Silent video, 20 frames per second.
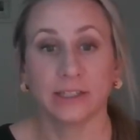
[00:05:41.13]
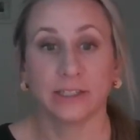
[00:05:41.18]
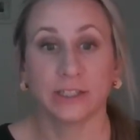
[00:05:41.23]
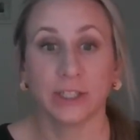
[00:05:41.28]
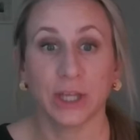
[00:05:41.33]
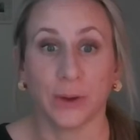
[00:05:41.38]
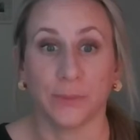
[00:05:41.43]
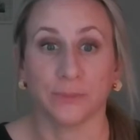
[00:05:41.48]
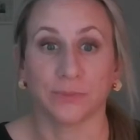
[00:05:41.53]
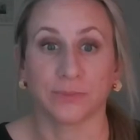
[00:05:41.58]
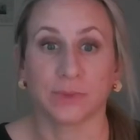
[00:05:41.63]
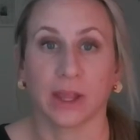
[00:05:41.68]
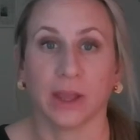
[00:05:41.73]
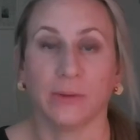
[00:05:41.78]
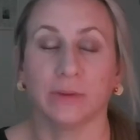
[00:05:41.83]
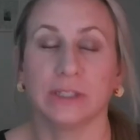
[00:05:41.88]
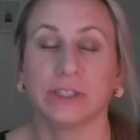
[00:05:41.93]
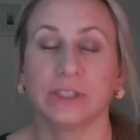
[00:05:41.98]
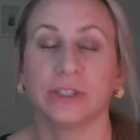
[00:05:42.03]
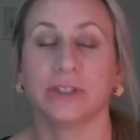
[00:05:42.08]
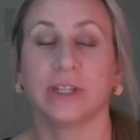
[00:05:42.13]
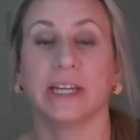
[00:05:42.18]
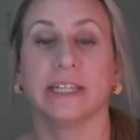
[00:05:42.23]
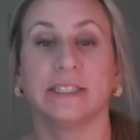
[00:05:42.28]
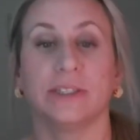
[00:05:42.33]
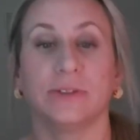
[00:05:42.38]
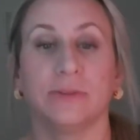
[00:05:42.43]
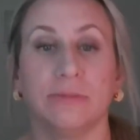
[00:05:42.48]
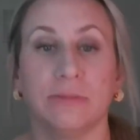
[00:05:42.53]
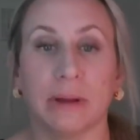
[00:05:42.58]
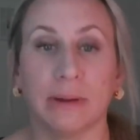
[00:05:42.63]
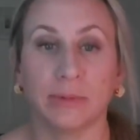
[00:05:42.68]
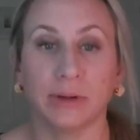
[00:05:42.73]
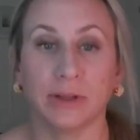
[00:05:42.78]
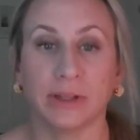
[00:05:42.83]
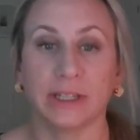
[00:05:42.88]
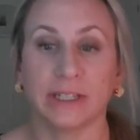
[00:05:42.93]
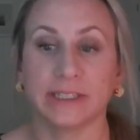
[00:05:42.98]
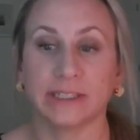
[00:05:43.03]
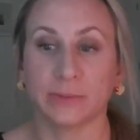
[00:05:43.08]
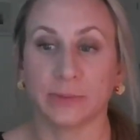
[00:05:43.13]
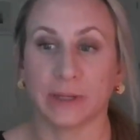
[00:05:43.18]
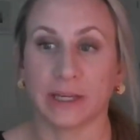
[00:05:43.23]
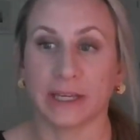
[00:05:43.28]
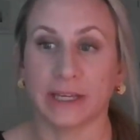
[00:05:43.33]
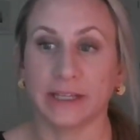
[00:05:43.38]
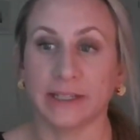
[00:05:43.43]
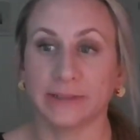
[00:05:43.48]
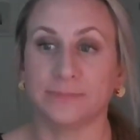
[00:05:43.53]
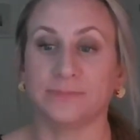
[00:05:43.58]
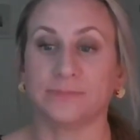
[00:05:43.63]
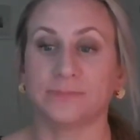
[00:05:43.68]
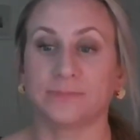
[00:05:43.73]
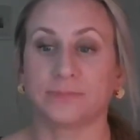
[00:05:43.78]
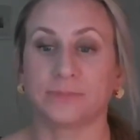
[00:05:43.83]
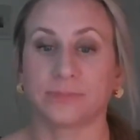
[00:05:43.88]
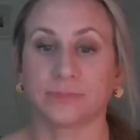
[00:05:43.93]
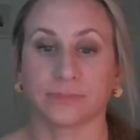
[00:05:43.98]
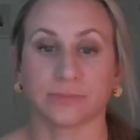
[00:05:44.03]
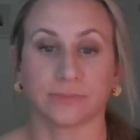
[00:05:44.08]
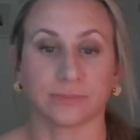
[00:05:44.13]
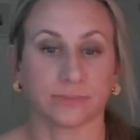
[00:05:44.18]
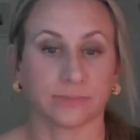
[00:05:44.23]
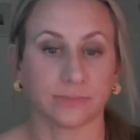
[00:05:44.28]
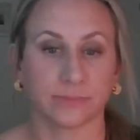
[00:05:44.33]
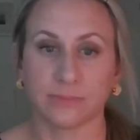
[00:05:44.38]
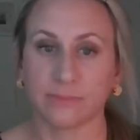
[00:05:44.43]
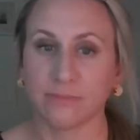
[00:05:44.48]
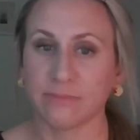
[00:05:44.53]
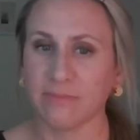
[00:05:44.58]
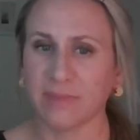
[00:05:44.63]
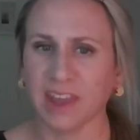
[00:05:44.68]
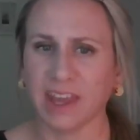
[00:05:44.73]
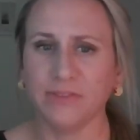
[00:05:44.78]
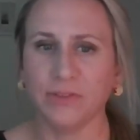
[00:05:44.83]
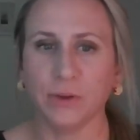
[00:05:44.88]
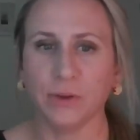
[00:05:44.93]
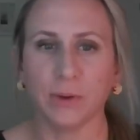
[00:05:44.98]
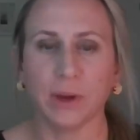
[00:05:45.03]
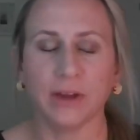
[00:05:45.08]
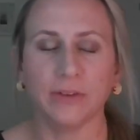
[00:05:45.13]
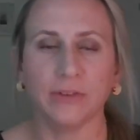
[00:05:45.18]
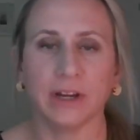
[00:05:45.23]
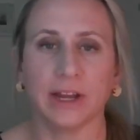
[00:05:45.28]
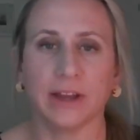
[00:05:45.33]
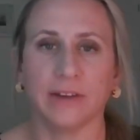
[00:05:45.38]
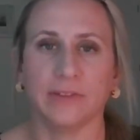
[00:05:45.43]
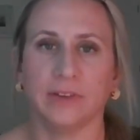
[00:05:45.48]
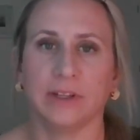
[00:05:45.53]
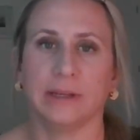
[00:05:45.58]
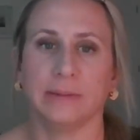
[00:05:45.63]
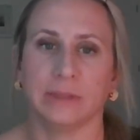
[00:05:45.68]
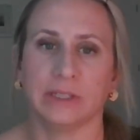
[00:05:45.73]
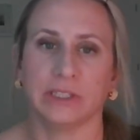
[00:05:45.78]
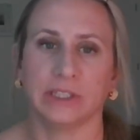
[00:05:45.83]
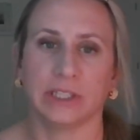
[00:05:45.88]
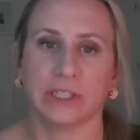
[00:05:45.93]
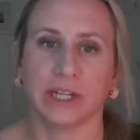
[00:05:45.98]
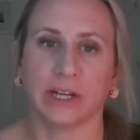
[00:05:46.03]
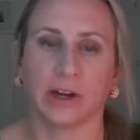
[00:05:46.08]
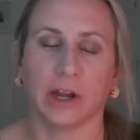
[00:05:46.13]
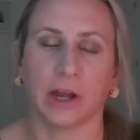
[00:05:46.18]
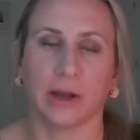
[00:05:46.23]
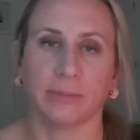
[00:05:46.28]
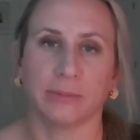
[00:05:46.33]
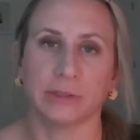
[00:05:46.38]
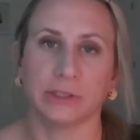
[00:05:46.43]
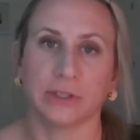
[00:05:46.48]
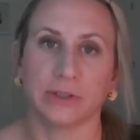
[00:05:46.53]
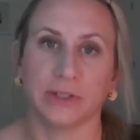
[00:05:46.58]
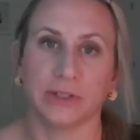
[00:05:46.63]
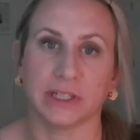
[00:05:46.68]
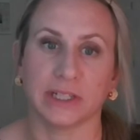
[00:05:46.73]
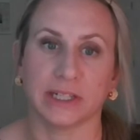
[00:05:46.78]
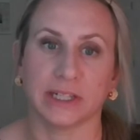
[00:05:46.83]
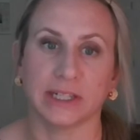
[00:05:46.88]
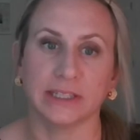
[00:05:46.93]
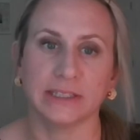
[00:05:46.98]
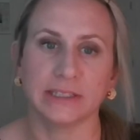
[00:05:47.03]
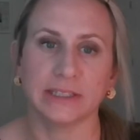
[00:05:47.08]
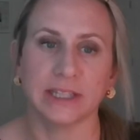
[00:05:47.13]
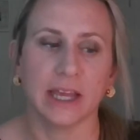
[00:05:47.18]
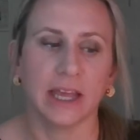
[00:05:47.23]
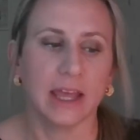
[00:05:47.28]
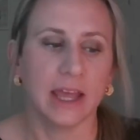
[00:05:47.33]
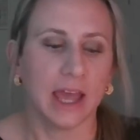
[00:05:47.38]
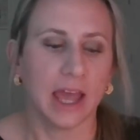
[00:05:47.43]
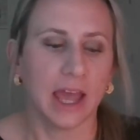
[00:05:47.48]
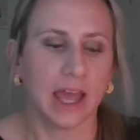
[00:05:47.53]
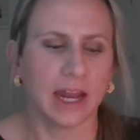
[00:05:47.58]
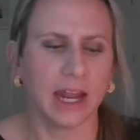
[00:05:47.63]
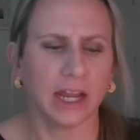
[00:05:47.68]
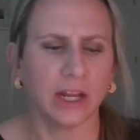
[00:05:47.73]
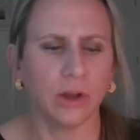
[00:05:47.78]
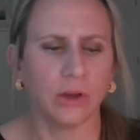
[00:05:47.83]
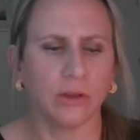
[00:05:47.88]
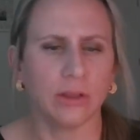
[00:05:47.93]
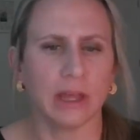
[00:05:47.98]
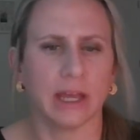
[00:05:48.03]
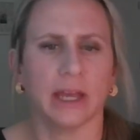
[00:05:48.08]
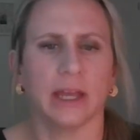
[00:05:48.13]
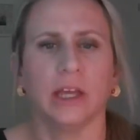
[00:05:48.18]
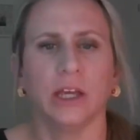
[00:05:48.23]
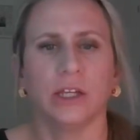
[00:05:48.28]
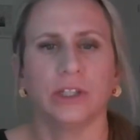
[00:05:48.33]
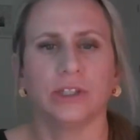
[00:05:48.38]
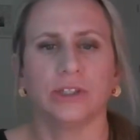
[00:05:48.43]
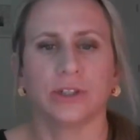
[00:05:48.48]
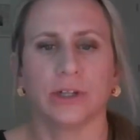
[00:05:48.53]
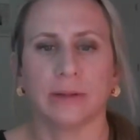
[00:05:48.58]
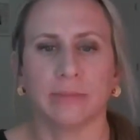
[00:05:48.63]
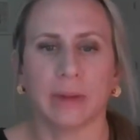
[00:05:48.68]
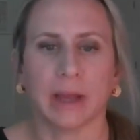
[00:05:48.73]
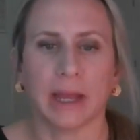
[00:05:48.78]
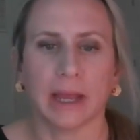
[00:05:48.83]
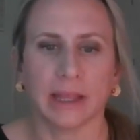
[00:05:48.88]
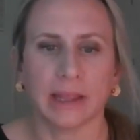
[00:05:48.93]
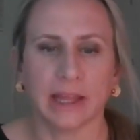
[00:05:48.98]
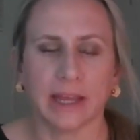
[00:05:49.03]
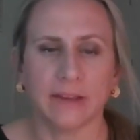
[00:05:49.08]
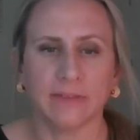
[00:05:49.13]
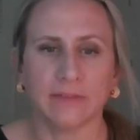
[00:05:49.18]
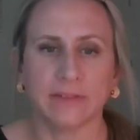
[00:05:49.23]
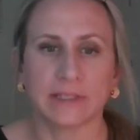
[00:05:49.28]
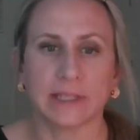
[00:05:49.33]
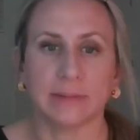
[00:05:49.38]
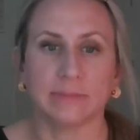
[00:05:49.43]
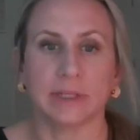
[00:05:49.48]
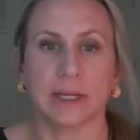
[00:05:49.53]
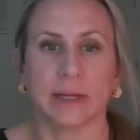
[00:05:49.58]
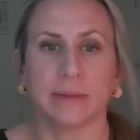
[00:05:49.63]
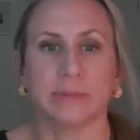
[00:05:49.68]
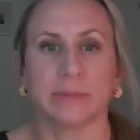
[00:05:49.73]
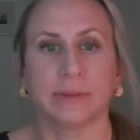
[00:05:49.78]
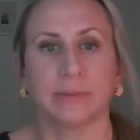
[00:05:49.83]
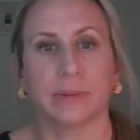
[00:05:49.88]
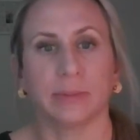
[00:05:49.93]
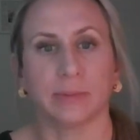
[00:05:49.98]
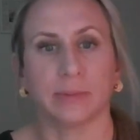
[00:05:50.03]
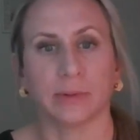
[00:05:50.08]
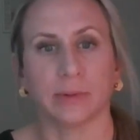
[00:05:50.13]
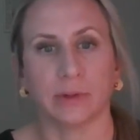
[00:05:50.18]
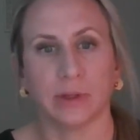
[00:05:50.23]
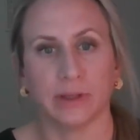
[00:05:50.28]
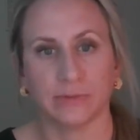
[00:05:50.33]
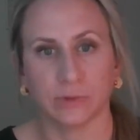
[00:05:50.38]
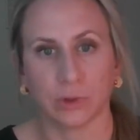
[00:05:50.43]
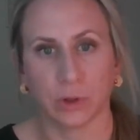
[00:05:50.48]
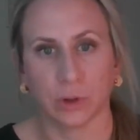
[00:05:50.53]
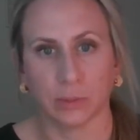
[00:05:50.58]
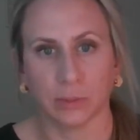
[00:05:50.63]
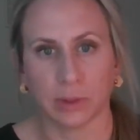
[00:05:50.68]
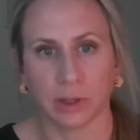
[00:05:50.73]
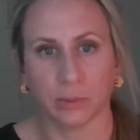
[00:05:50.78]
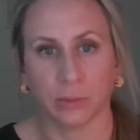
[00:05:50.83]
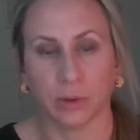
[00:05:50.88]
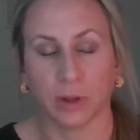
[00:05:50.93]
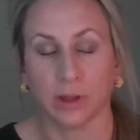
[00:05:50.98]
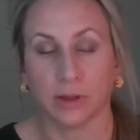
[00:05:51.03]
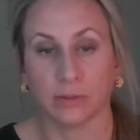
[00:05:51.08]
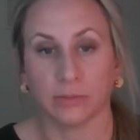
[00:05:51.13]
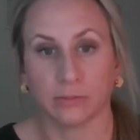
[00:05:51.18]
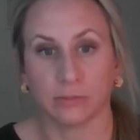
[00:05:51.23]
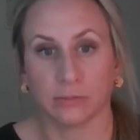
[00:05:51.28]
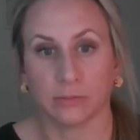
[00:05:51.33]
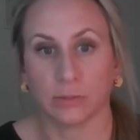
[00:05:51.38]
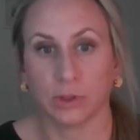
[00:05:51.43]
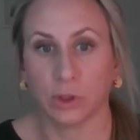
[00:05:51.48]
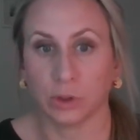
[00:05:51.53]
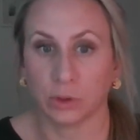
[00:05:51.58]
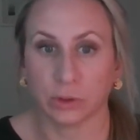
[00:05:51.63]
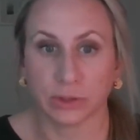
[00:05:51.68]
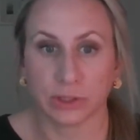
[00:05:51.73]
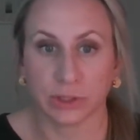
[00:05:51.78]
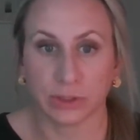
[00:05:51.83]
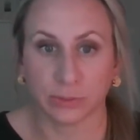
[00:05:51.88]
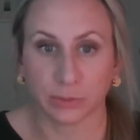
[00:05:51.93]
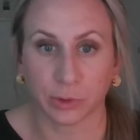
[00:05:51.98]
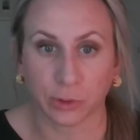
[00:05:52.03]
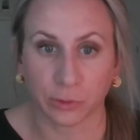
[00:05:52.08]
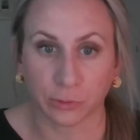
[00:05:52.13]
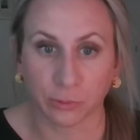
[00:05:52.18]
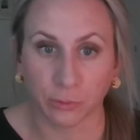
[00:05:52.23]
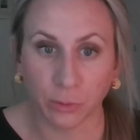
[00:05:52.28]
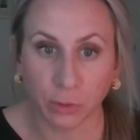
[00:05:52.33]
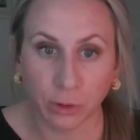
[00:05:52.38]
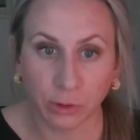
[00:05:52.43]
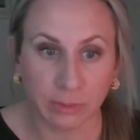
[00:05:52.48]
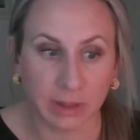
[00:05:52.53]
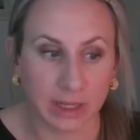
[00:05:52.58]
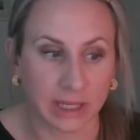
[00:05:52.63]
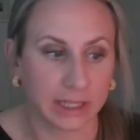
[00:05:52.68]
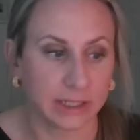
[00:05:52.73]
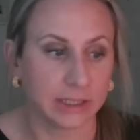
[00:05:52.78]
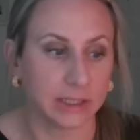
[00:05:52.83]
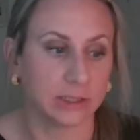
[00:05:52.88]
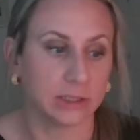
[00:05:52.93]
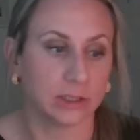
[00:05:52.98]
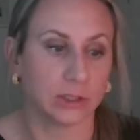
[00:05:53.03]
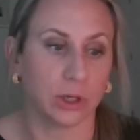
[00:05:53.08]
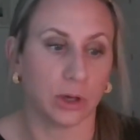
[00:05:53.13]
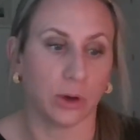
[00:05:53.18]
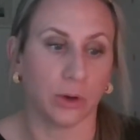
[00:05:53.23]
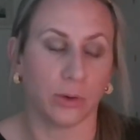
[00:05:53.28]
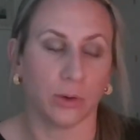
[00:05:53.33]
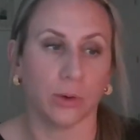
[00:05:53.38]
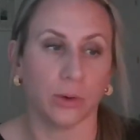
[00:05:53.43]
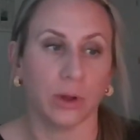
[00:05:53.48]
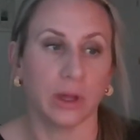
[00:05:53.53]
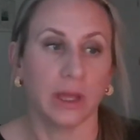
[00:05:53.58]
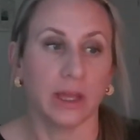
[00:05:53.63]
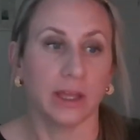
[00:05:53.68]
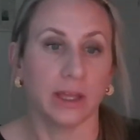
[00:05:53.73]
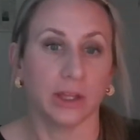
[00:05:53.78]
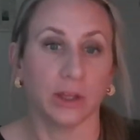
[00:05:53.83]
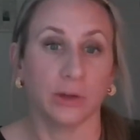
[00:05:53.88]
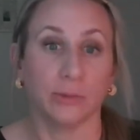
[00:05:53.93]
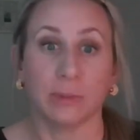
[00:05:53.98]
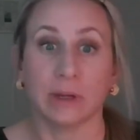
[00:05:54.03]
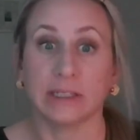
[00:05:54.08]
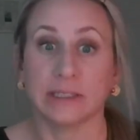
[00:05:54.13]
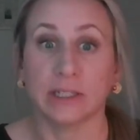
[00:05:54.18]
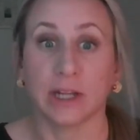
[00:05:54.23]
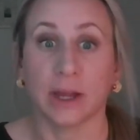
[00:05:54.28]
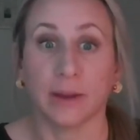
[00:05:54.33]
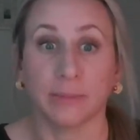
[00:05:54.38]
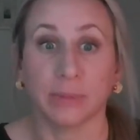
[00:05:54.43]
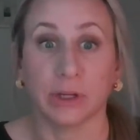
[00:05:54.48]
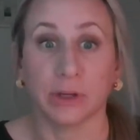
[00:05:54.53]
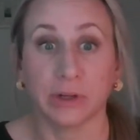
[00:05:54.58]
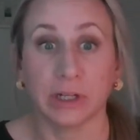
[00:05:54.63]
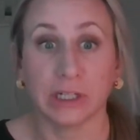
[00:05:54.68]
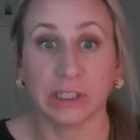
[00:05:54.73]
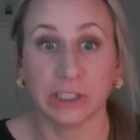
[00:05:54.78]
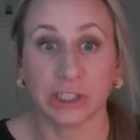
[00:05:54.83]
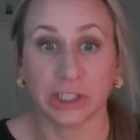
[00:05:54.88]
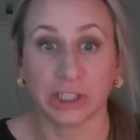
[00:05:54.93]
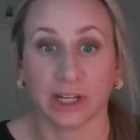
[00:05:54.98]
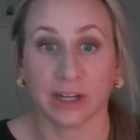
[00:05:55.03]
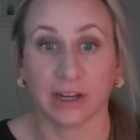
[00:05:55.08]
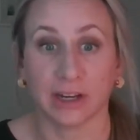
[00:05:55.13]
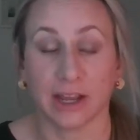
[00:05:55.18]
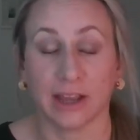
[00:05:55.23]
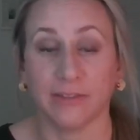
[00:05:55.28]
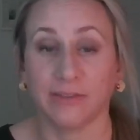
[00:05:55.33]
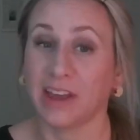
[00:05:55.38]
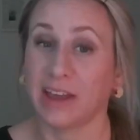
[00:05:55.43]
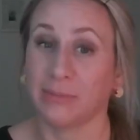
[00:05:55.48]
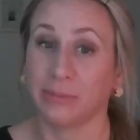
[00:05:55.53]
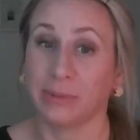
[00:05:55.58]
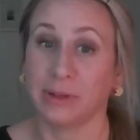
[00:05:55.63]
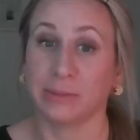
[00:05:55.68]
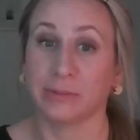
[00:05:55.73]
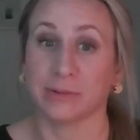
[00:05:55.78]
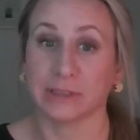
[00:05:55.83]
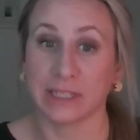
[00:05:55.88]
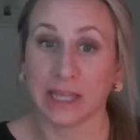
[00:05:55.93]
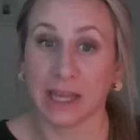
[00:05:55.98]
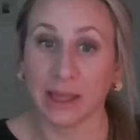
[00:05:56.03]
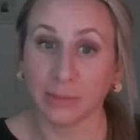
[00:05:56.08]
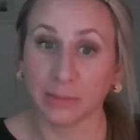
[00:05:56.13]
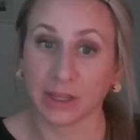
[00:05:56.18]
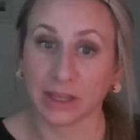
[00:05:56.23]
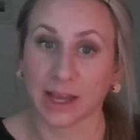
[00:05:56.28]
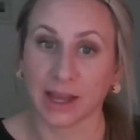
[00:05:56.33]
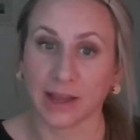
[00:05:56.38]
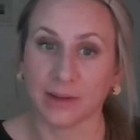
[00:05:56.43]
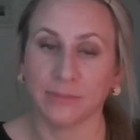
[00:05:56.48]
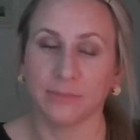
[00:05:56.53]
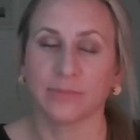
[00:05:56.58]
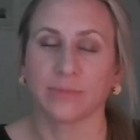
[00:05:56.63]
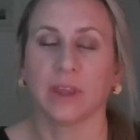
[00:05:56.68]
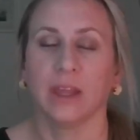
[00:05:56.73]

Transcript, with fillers: so I want you guys to remember this week if you ever have any missionary opportunities, and I know that during my life, sometimes people have told me, well, you use the Book of Mormon, so you must not be Christian. I've had people tell me that.